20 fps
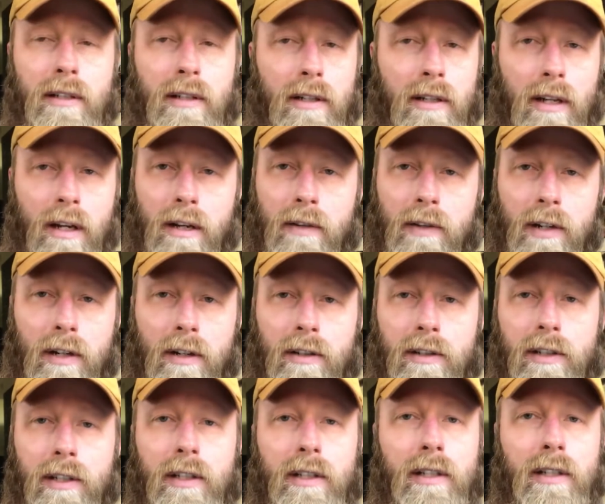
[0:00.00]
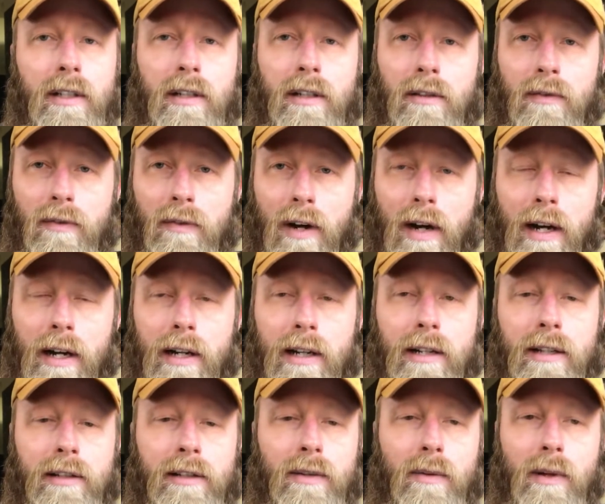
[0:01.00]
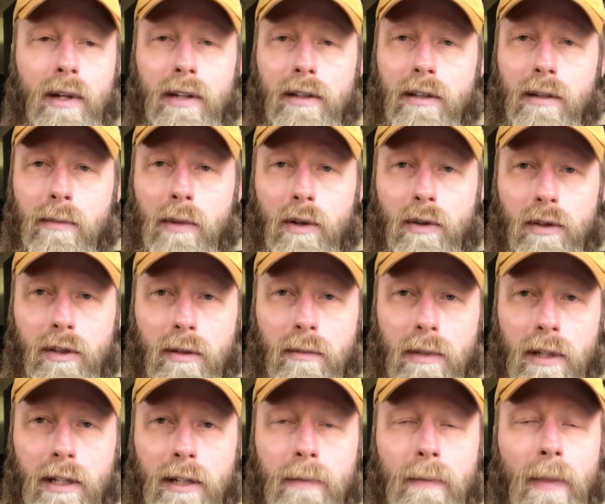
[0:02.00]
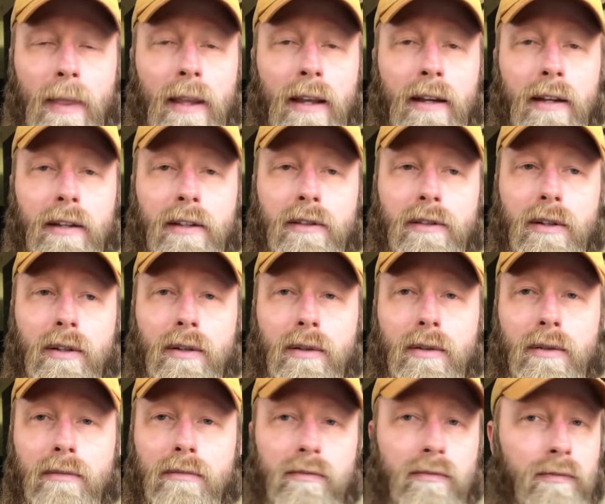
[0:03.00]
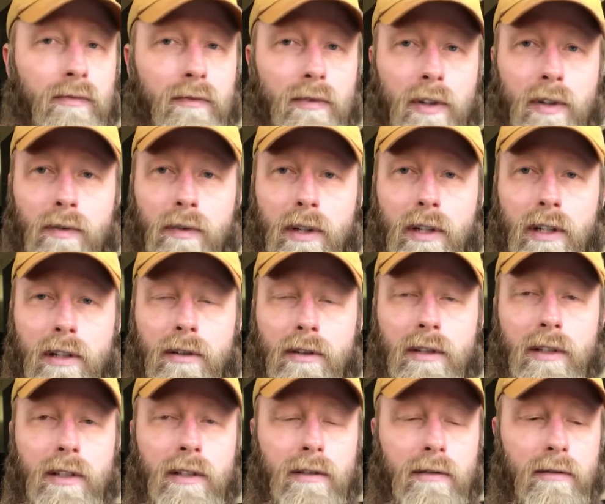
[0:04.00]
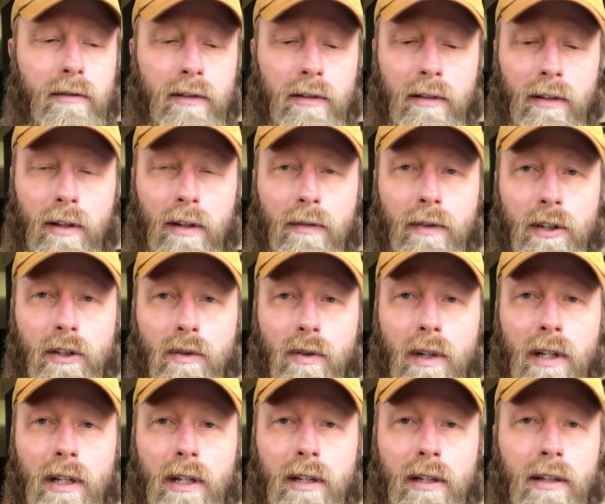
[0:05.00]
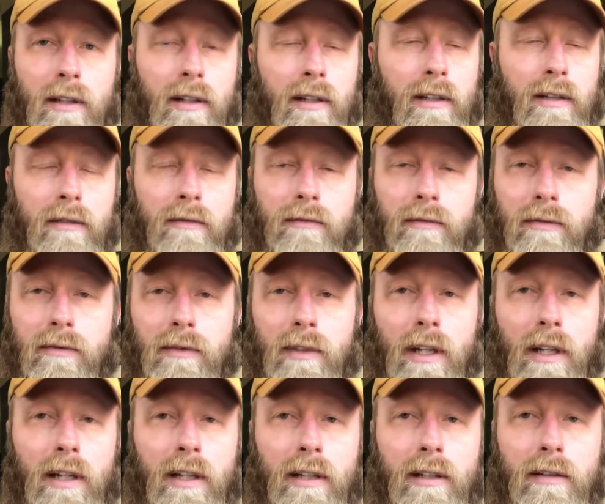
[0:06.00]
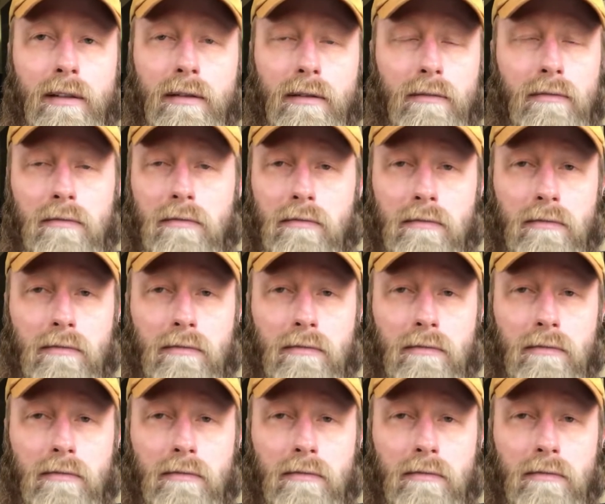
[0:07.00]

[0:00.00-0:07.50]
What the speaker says: none of it hurts it. It's fine. It's the way it's supposed to be. So feel free to use it. If it's gritty, and